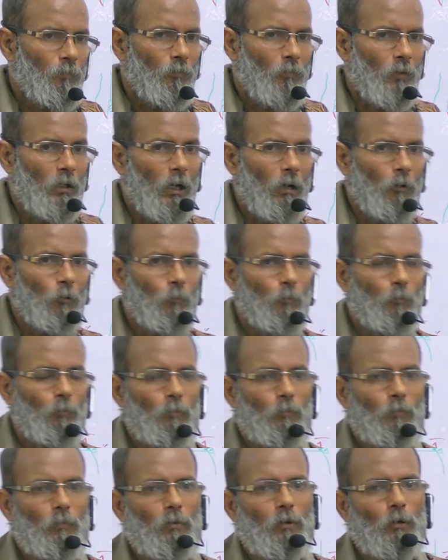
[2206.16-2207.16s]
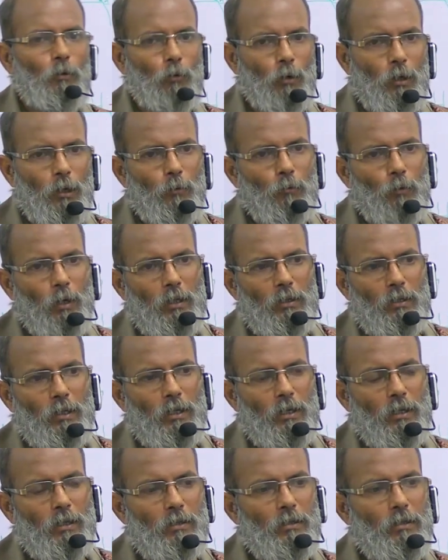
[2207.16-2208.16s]
Now, only one
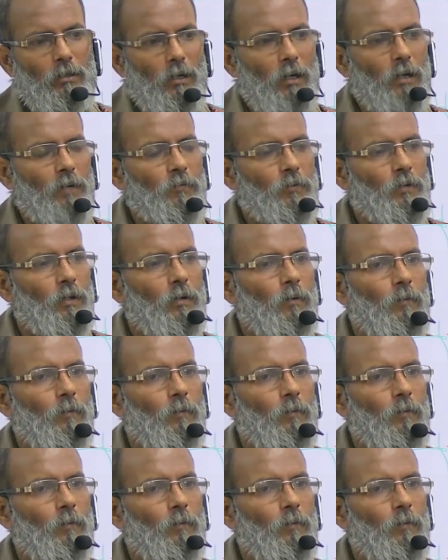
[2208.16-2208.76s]
thing is left